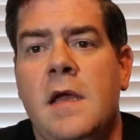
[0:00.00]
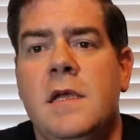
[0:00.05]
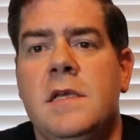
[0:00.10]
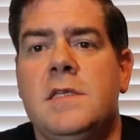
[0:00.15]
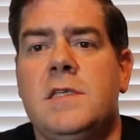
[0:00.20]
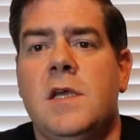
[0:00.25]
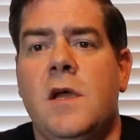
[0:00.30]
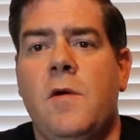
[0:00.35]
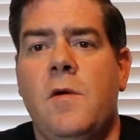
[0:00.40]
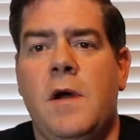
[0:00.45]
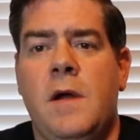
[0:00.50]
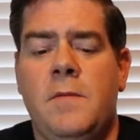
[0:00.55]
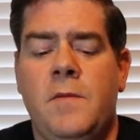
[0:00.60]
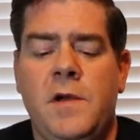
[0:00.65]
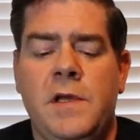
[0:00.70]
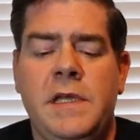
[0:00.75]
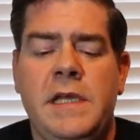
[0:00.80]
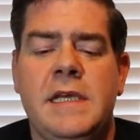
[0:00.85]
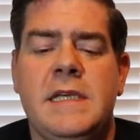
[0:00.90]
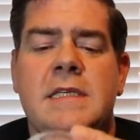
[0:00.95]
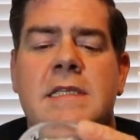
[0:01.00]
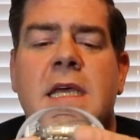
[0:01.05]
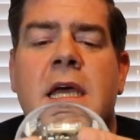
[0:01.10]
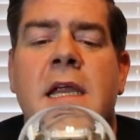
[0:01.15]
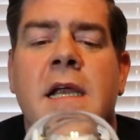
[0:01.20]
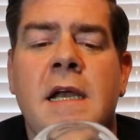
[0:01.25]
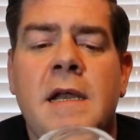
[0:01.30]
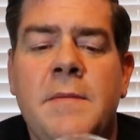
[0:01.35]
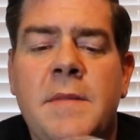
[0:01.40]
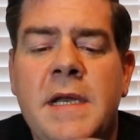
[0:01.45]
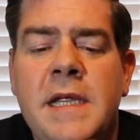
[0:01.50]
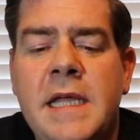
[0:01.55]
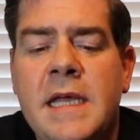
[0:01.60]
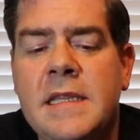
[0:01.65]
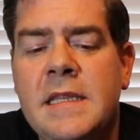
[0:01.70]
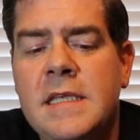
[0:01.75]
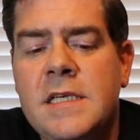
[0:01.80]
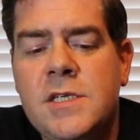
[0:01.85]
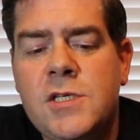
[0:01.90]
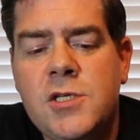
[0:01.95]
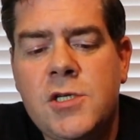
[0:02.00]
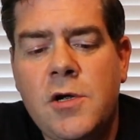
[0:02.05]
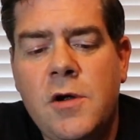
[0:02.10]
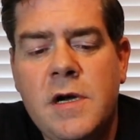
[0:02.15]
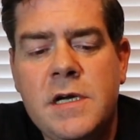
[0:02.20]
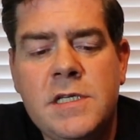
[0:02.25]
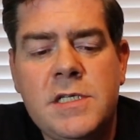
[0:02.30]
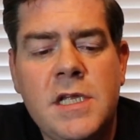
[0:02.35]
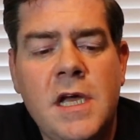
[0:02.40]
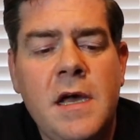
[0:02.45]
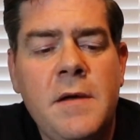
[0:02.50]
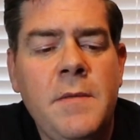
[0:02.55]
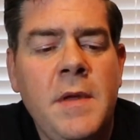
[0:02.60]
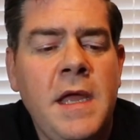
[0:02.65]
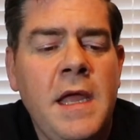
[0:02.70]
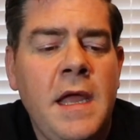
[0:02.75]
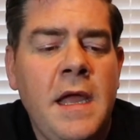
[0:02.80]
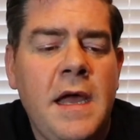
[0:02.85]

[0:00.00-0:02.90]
So I'm really excited. I'm going to get this charged up,